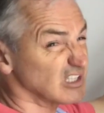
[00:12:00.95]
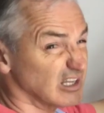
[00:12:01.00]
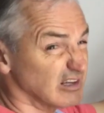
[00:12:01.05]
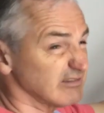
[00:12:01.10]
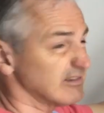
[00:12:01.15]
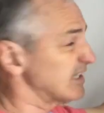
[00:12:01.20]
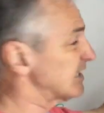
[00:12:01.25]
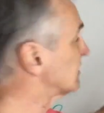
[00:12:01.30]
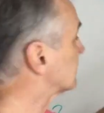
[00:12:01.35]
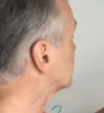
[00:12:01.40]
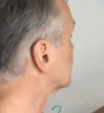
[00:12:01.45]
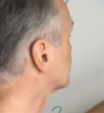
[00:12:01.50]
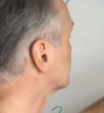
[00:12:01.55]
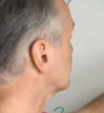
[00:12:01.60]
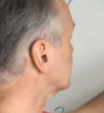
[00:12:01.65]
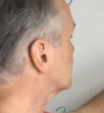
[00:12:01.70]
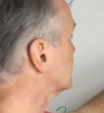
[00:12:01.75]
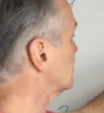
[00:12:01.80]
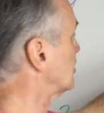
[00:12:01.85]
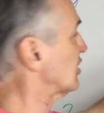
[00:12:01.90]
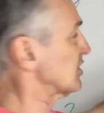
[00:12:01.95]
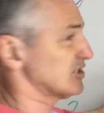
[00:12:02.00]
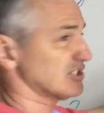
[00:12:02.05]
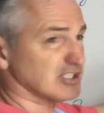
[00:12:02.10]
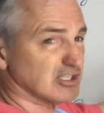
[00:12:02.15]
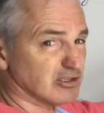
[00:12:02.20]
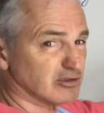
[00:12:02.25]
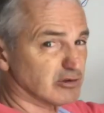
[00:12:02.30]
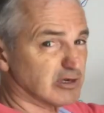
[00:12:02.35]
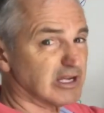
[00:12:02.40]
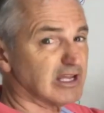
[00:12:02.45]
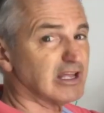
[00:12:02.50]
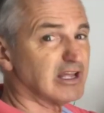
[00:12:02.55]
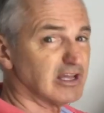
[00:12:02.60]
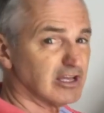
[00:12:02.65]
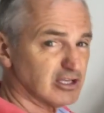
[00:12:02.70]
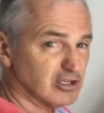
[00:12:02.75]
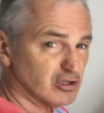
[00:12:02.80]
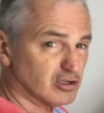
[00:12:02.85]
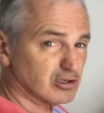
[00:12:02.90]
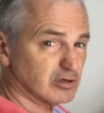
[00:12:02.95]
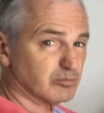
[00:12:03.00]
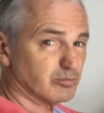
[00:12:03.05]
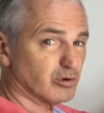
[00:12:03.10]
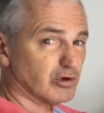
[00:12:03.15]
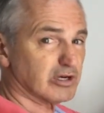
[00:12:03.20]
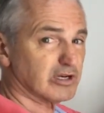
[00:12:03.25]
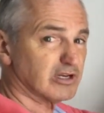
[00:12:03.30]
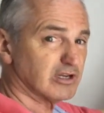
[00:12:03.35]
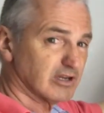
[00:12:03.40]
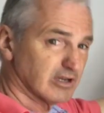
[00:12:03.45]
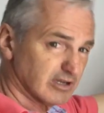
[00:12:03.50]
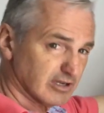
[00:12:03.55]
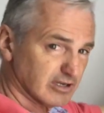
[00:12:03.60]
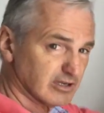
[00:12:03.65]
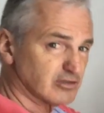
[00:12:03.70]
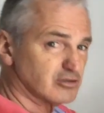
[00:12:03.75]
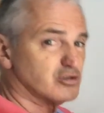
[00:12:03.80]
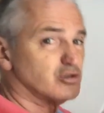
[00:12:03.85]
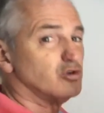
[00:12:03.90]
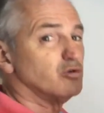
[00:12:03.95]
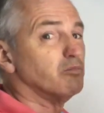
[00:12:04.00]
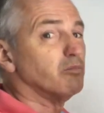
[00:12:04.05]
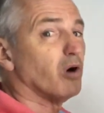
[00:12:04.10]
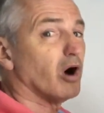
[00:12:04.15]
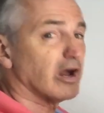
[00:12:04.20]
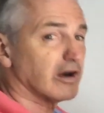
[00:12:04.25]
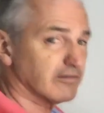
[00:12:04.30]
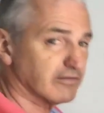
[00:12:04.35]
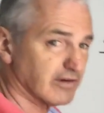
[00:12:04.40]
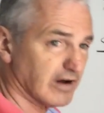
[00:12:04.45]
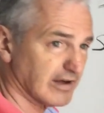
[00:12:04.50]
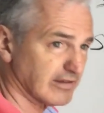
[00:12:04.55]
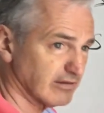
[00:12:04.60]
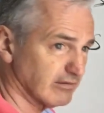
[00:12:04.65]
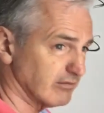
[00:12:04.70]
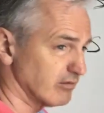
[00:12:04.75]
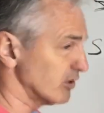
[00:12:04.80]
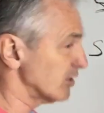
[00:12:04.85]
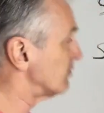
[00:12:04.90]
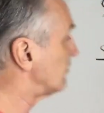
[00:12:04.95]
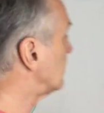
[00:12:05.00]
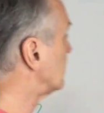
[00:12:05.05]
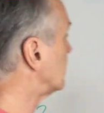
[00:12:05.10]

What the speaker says: love English. That's the auxiliary. You could put to modify the verb a